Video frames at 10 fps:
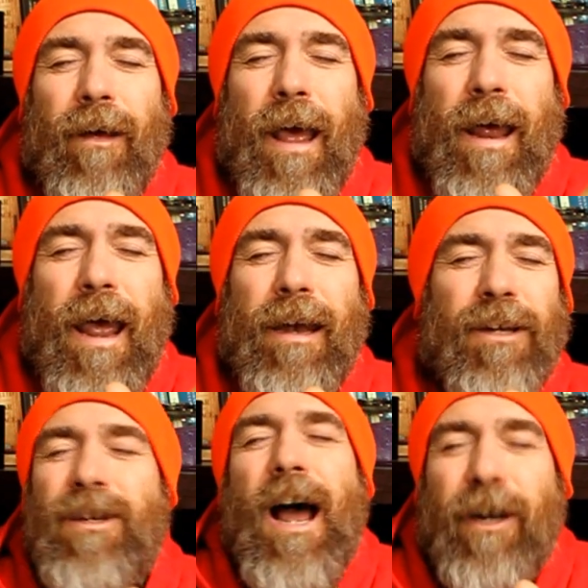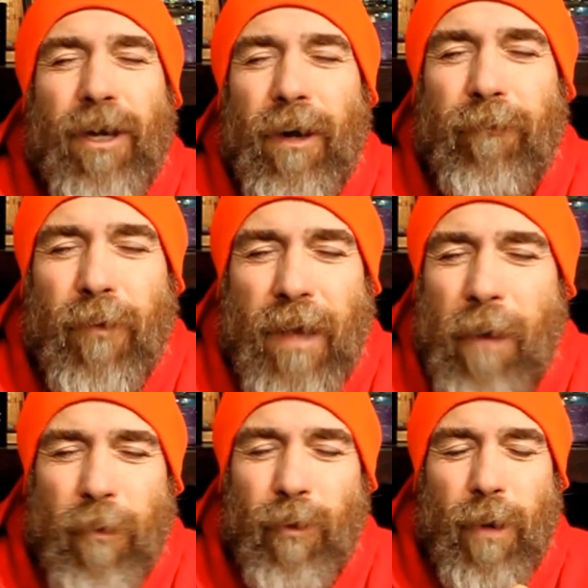and it's not good for
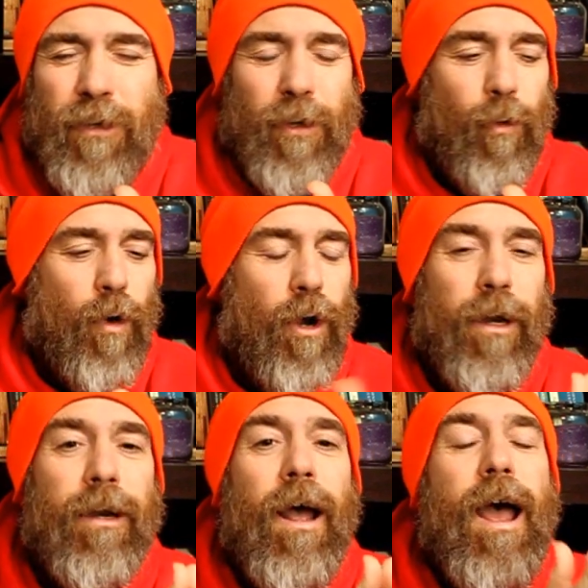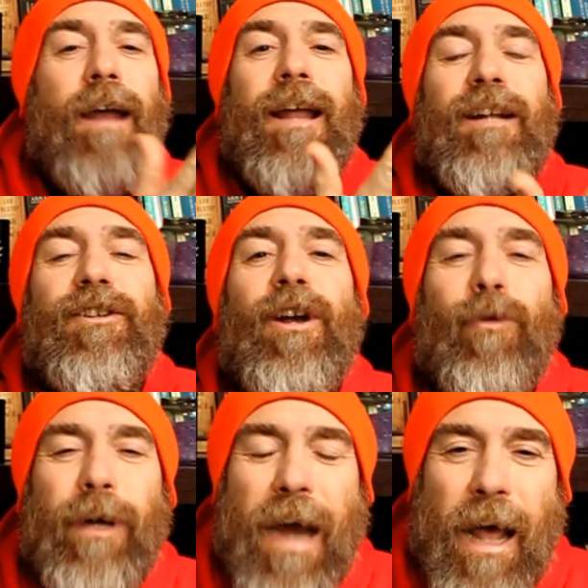them or the rest of the world and, and that's their
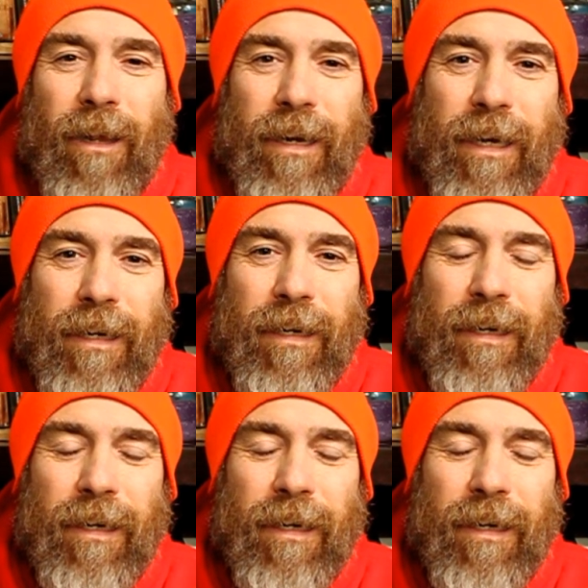reality,